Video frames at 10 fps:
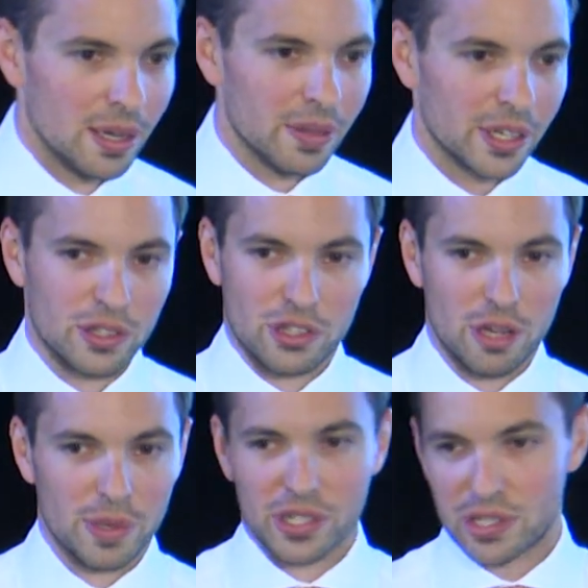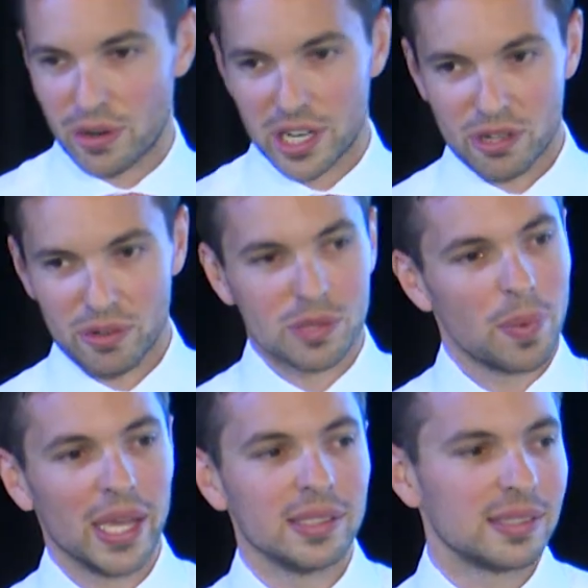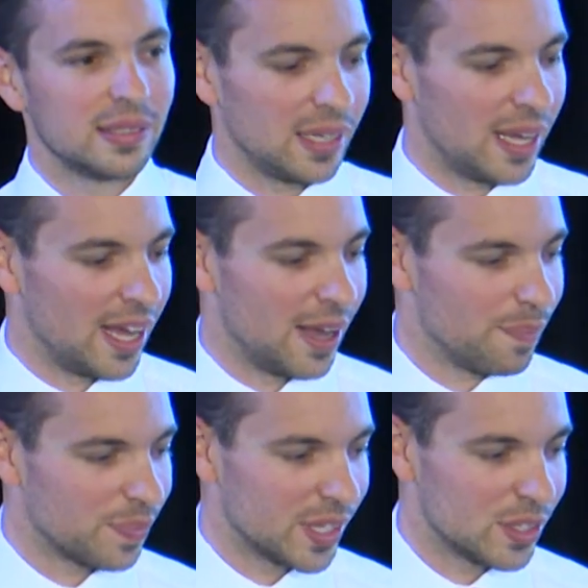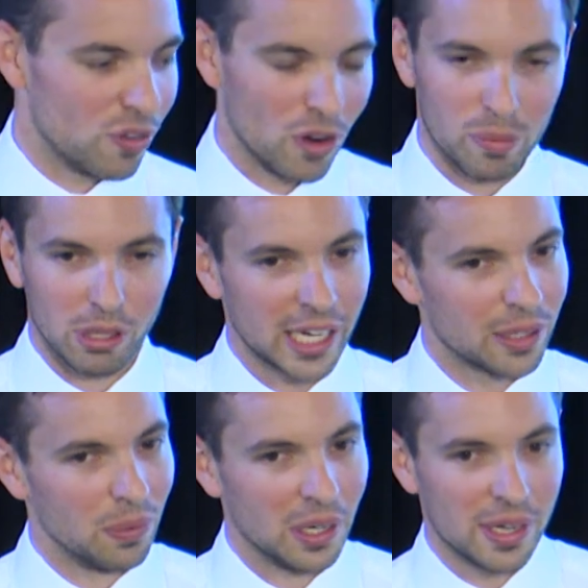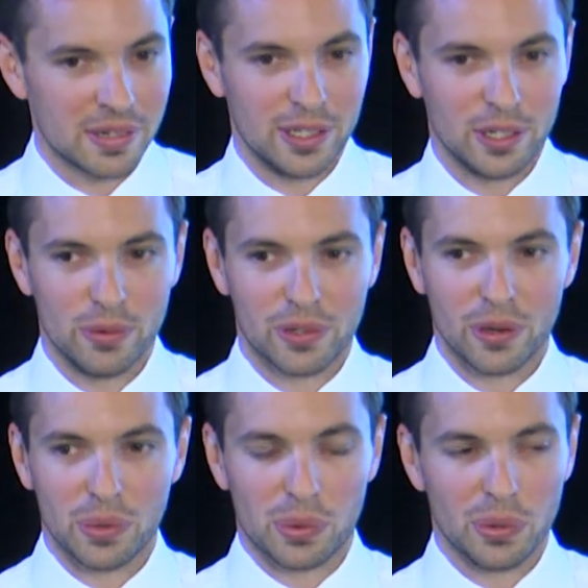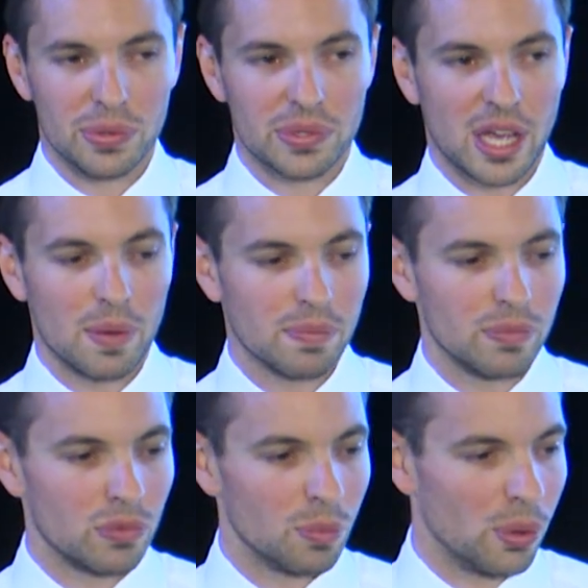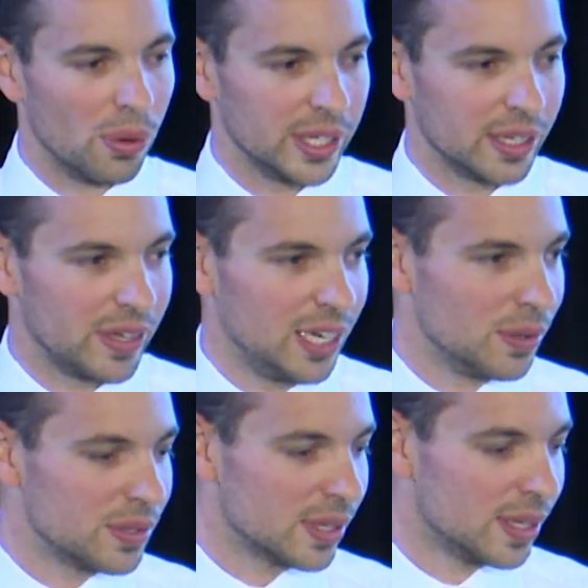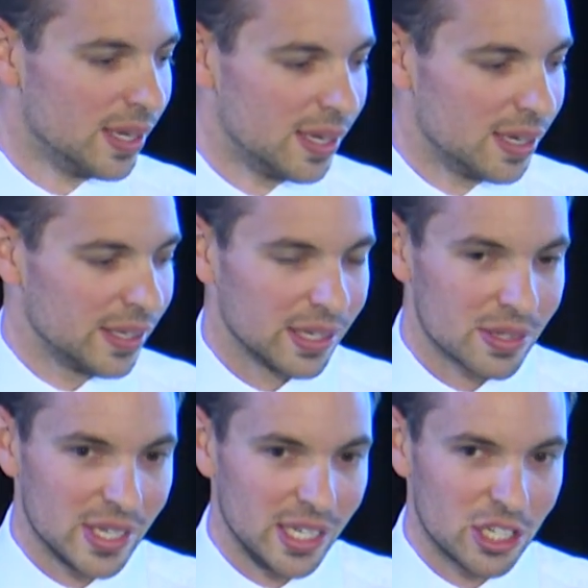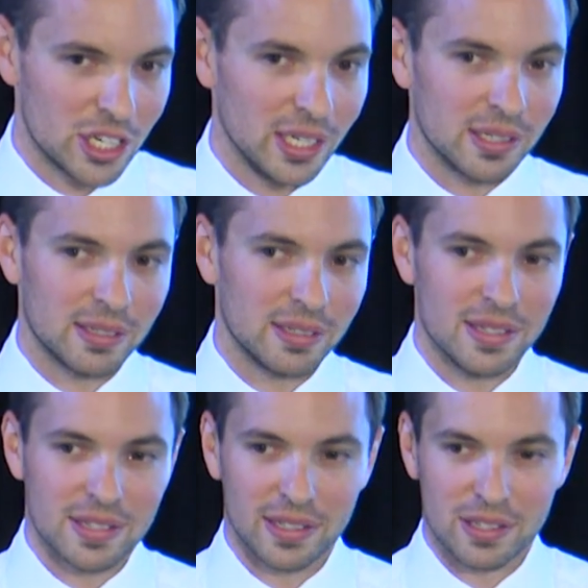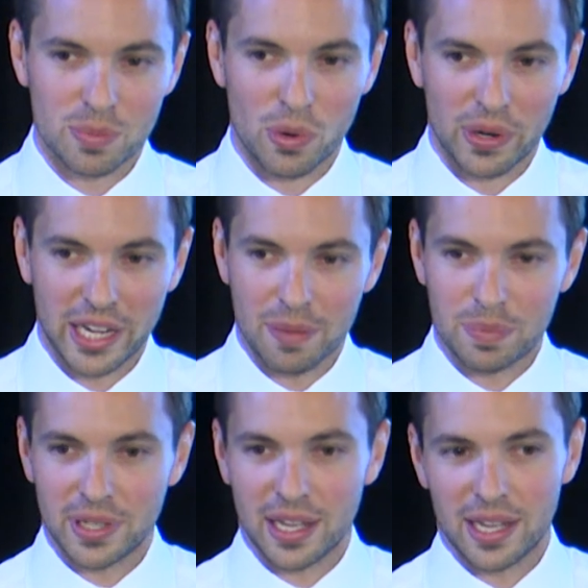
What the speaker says: The consumer discretionary space, it's very black and white. We've gone through some reporting. If anyone's I think it's City Chic, is a small cap